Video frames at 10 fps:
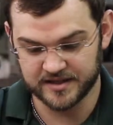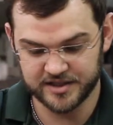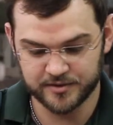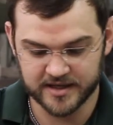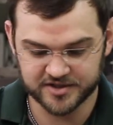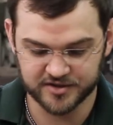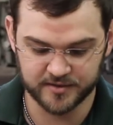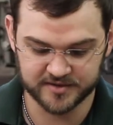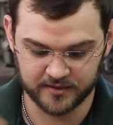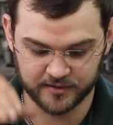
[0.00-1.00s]
then you're actually
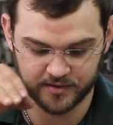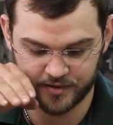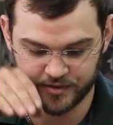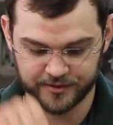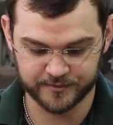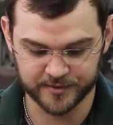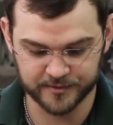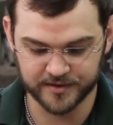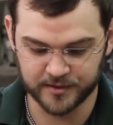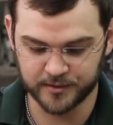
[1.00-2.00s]
going to look
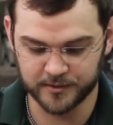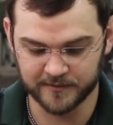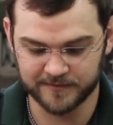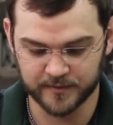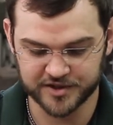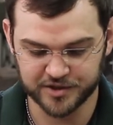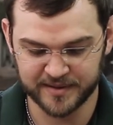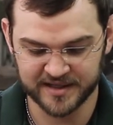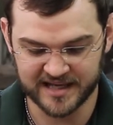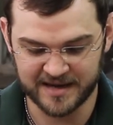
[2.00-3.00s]
through the hole for which your
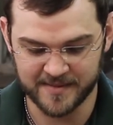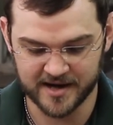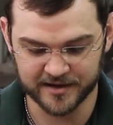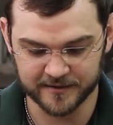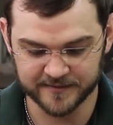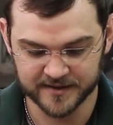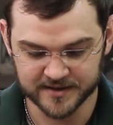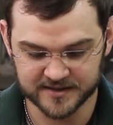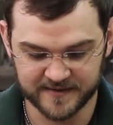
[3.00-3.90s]
pin came out of to